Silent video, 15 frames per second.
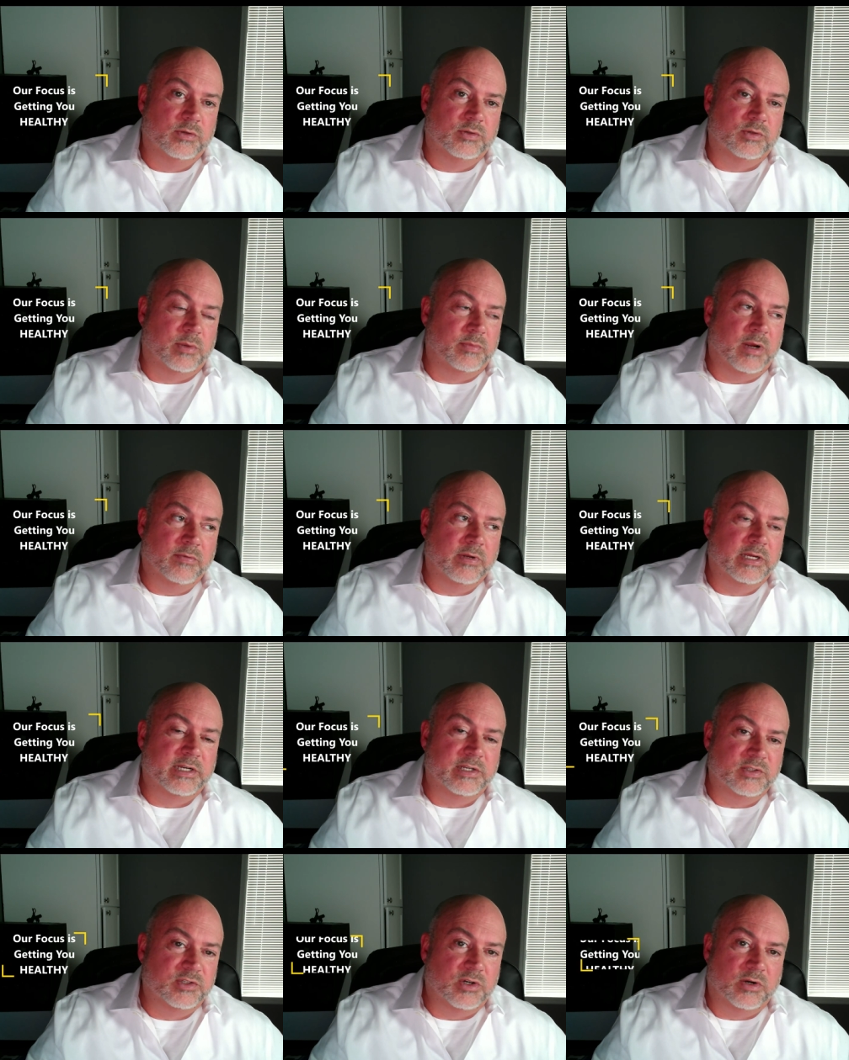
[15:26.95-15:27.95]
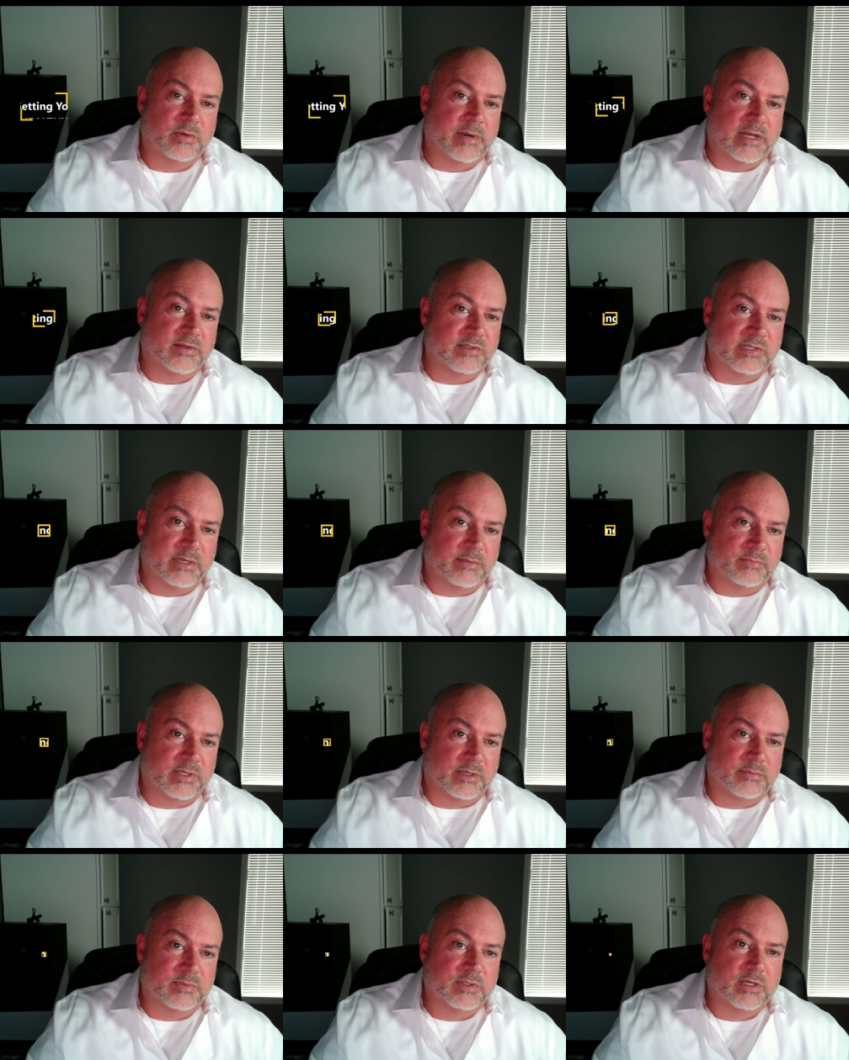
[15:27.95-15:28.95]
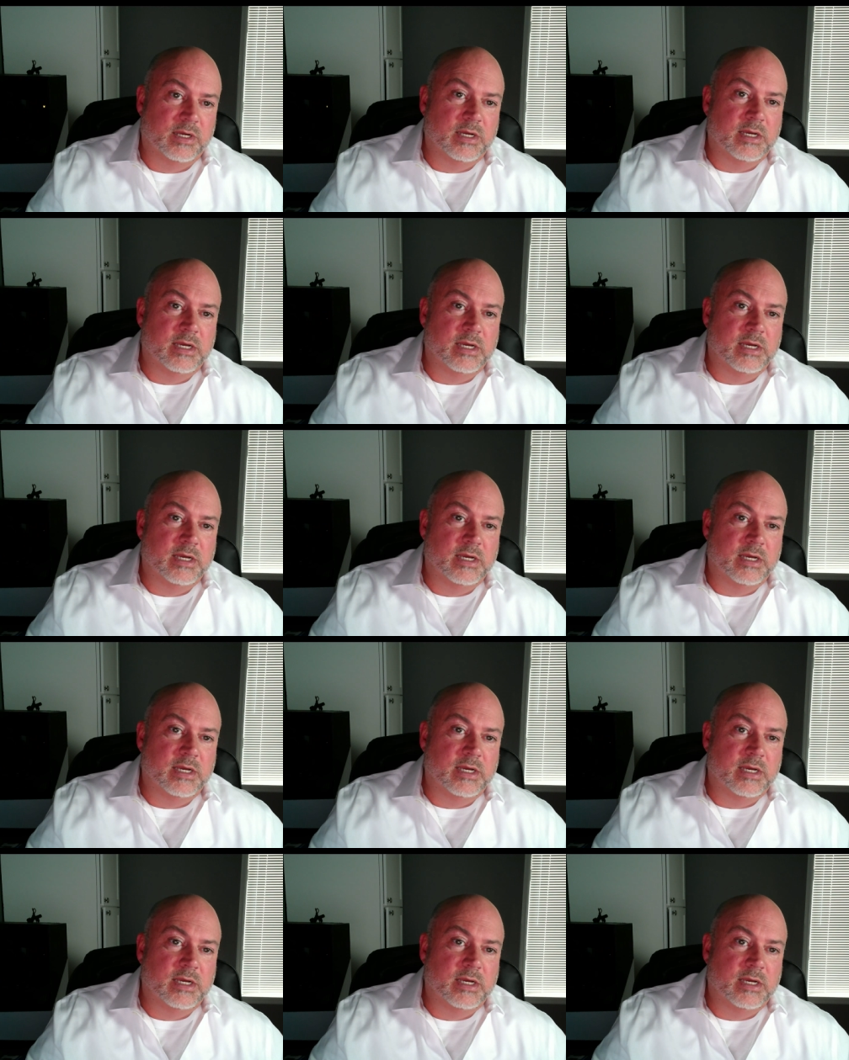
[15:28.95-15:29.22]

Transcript: So I'm not really concerned about the symptoms.